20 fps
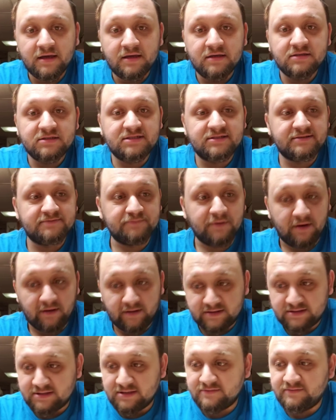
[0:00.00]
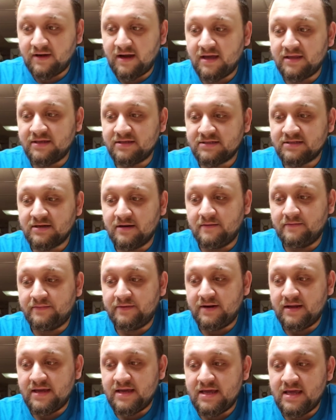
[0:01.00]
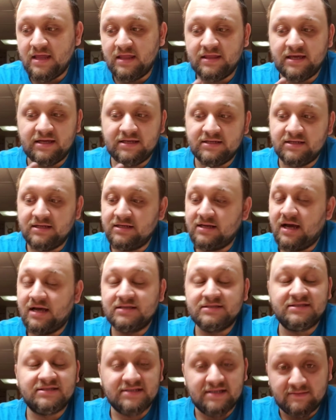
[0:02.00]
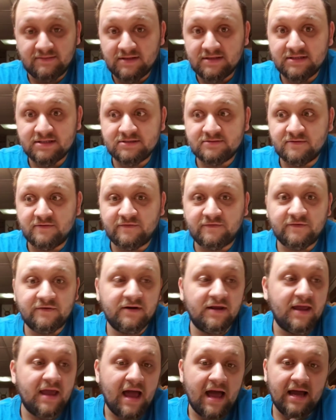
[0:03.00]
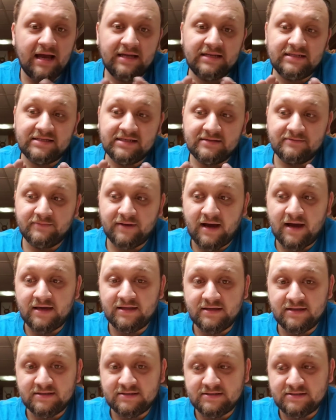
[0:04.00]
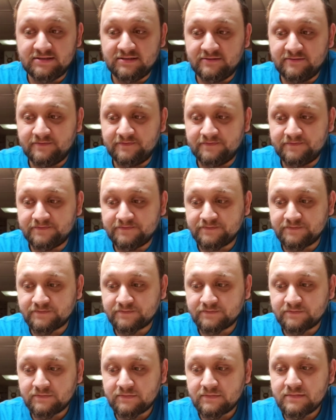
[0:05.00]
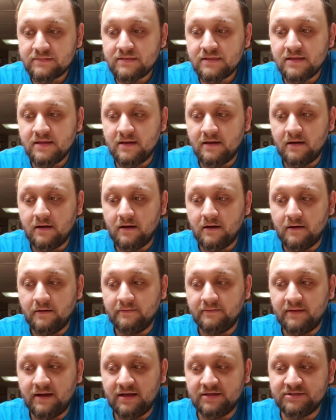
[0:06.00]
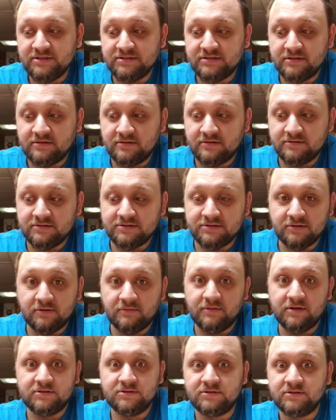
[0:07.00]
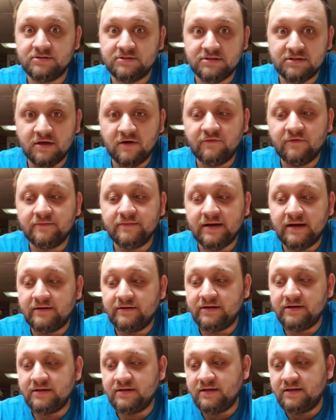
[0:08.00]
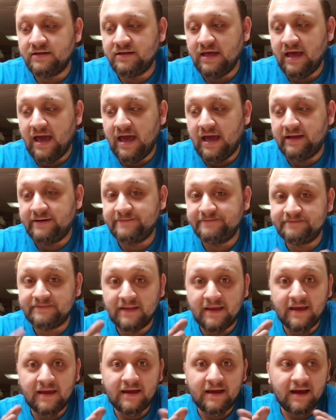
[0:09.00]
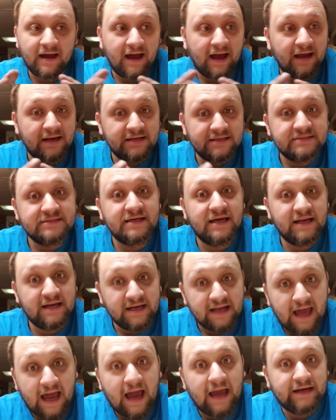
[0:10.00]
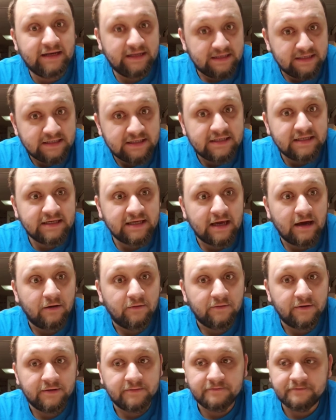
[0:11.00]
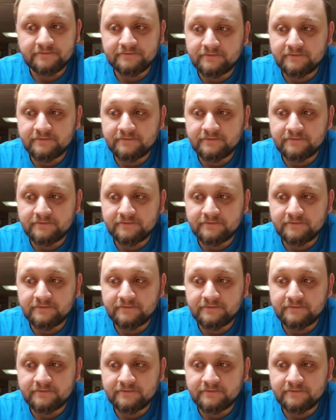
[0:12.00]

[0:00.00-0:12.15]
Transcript: sponsored by this company. They did not send me this for free. I did buy this. I just heard so much good stuff about it that I decided I needed to get one.